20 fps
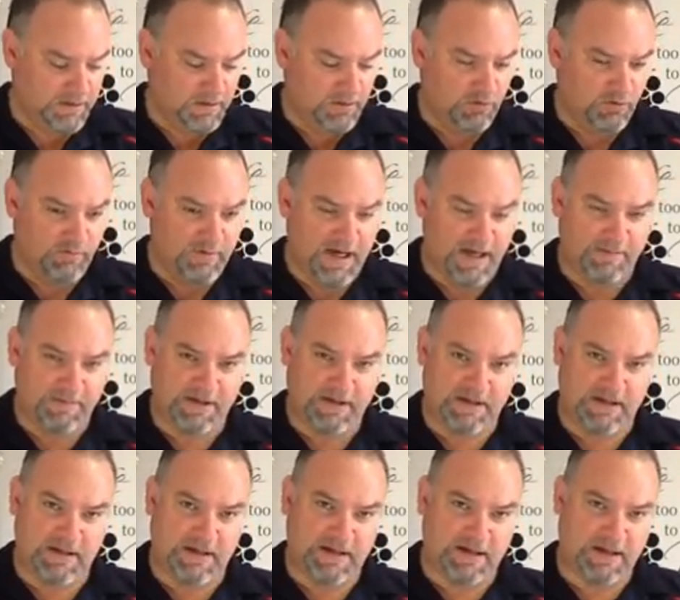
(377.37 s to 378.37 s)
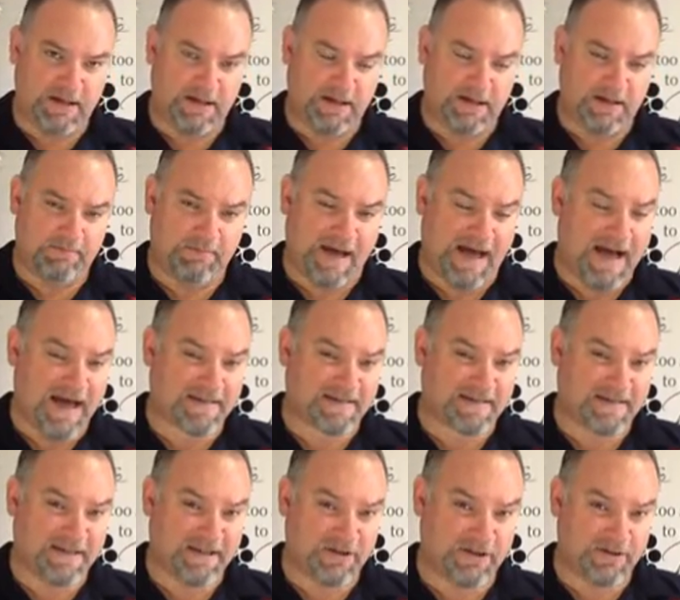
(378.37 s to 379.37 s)
Or maybe
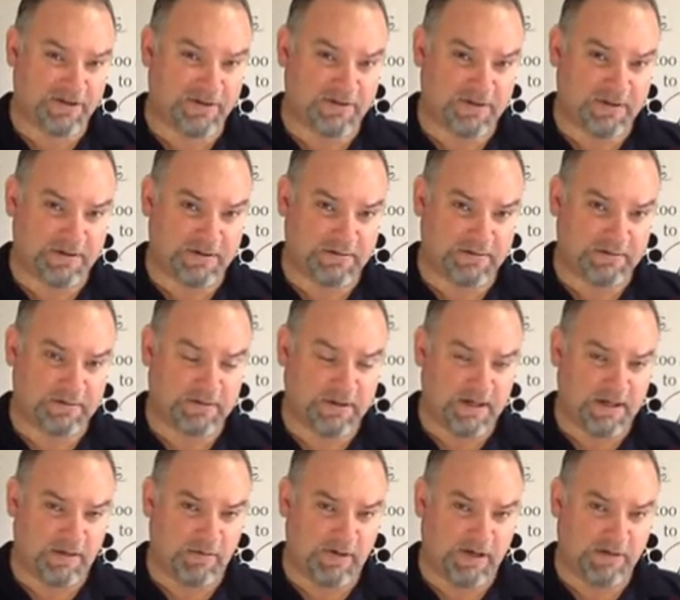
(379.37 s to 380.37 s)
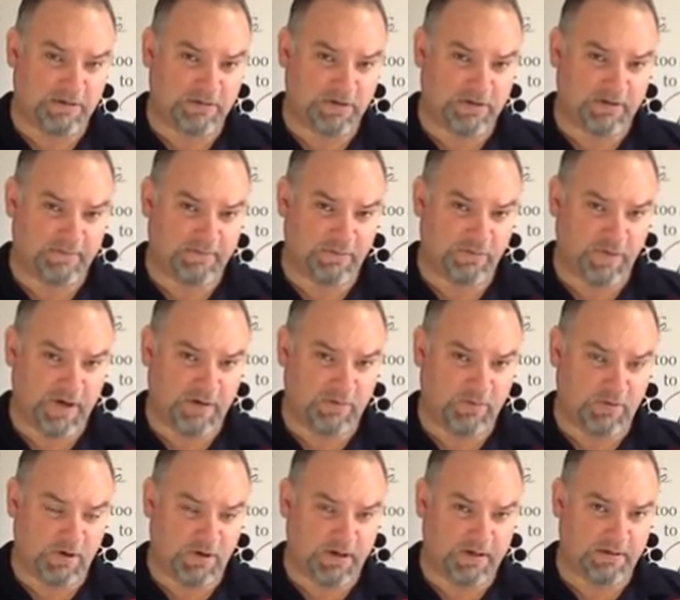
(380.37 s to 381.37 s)
pasta dishes where you're looking for red
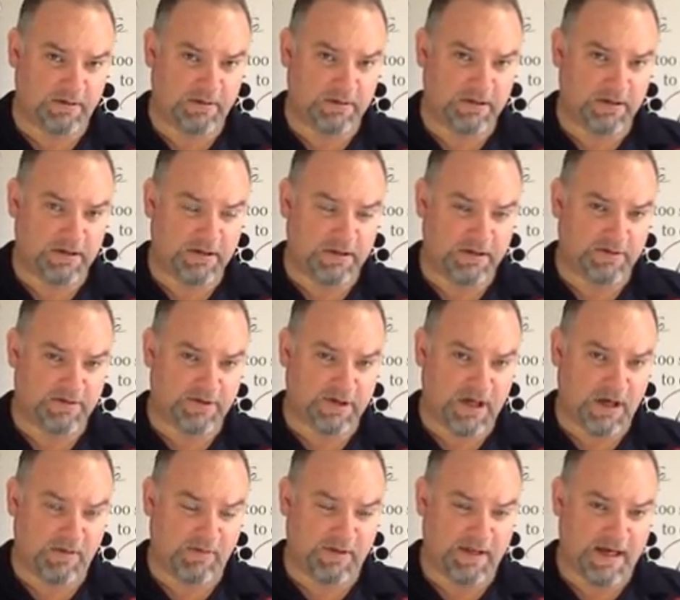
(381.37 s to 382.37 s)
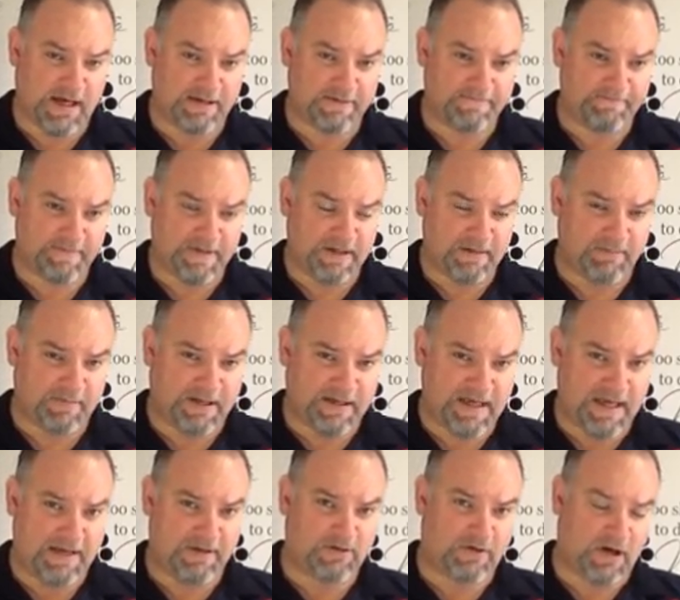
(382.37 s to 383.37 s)
wine to go with that. But
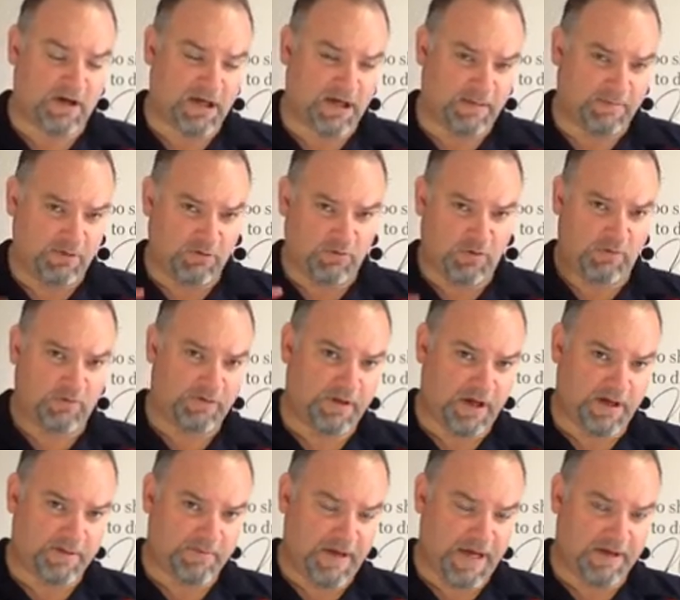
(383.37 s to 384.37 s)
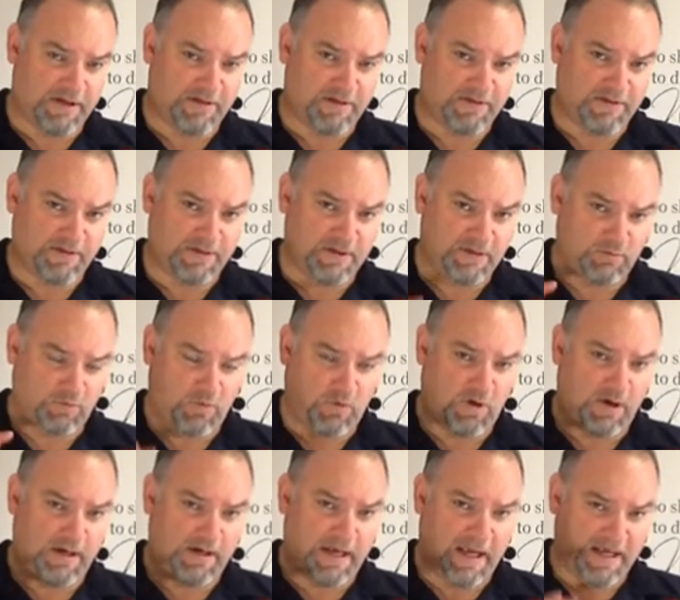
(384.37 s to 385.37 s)
again, don't get me wrong with those matches. This
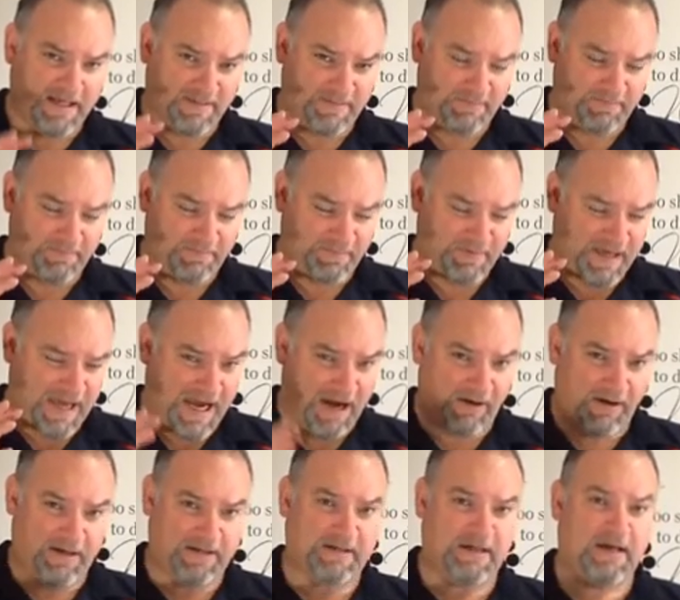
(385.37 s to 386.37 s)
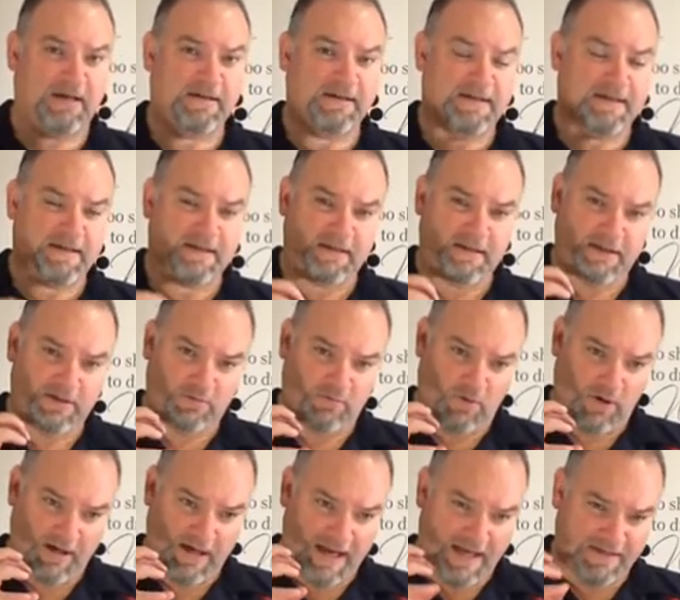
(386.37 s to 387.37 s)
wine has character. This
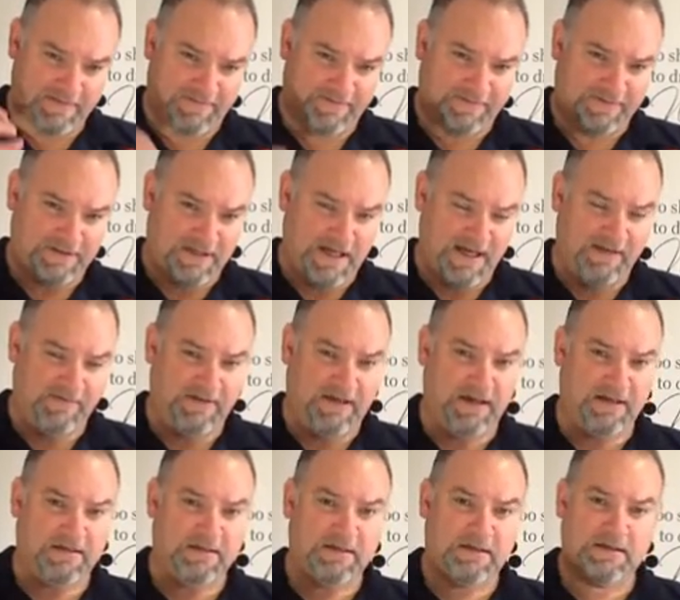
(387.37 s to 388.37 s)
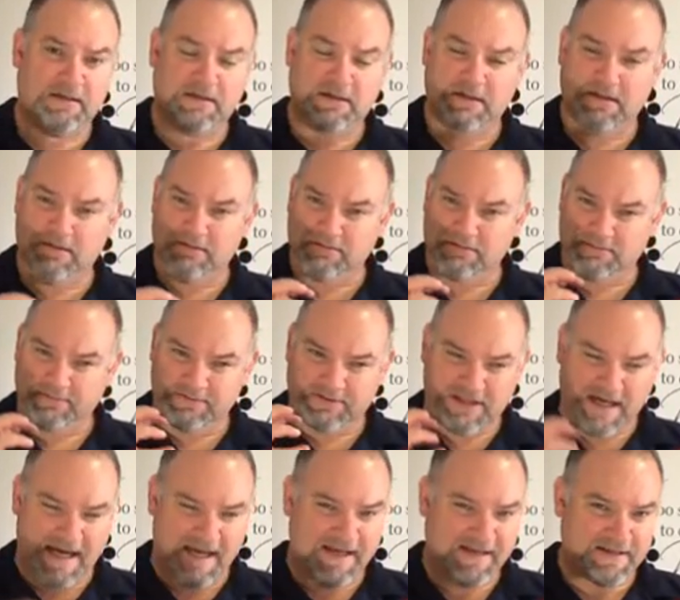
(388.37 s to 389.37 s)
wine has flavour.
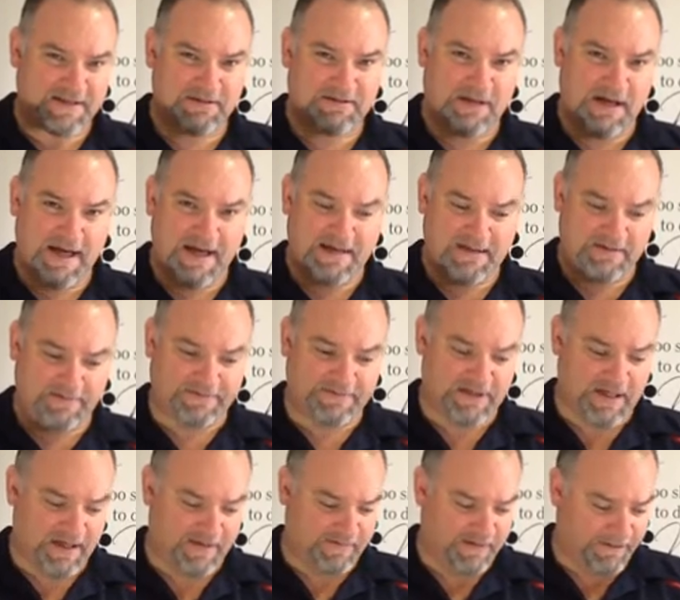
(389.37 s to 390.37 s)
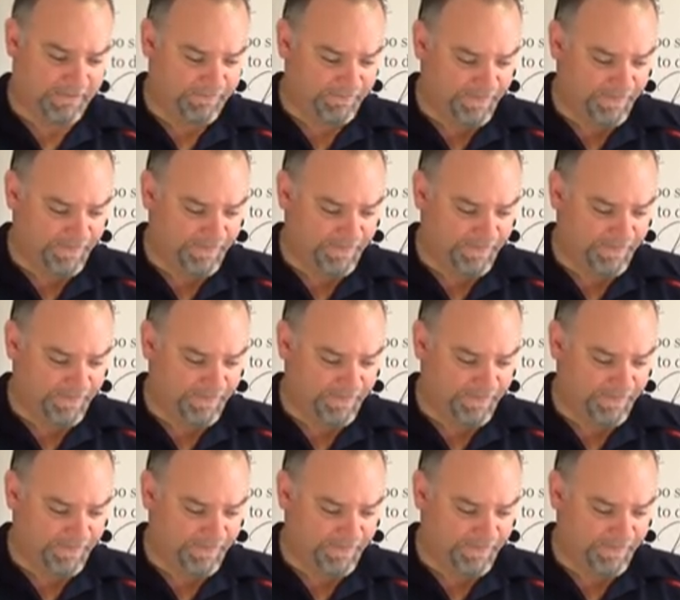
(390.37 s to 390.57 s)
Layers and layers of flavour.